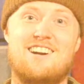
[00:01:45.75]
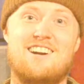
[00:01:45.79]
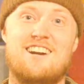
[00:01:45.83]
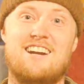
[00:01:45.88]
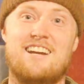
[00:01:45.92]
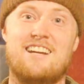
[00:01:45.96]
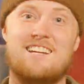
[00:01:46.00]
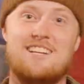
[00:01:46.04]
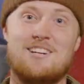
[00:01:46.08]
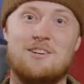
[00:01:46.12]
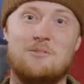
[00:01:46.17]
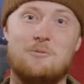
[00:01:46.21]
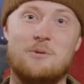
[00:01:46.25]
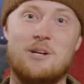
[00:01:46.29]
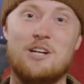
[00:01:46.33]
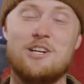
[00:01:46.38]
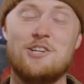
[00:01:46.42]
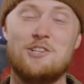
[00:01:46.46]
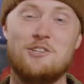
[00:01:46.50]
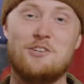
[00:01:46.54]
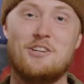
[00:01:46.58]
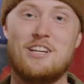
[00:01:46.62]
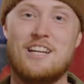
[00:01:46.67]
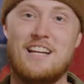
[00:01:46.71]
right, we are
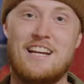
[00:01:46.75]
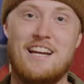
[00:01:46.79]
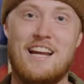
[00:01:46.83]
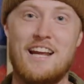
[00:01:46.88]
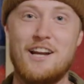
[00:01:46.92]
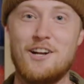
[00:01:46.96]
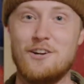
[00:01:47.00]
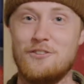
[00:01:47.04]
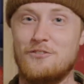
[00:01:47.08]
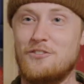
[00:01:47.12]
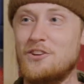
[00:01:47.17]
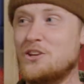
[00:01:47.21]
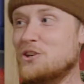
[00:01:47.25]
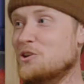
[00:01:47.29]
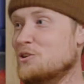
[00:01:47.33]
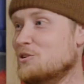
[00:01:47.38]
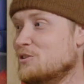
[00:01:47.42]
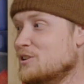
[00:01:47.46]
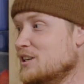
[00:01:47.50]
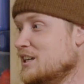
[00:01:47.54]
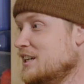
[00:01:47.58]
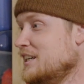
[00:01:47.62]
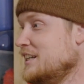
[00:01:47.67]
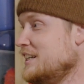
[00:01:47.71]
doing an
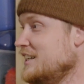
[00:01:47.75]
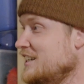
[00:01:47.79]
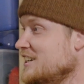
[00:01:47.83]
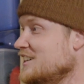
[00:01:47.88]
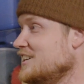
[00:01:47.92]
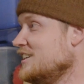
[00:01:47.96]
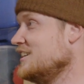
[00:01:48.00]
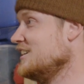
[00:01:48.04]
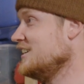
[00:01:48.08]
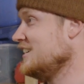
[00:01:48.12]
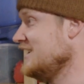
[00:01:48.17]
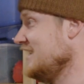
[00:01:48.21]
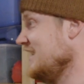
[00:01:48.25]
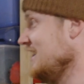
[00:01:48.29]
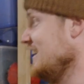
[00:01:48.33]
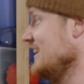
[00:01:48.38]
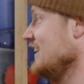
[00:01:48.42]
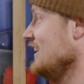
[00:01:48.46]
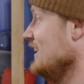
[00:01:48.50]
interview here in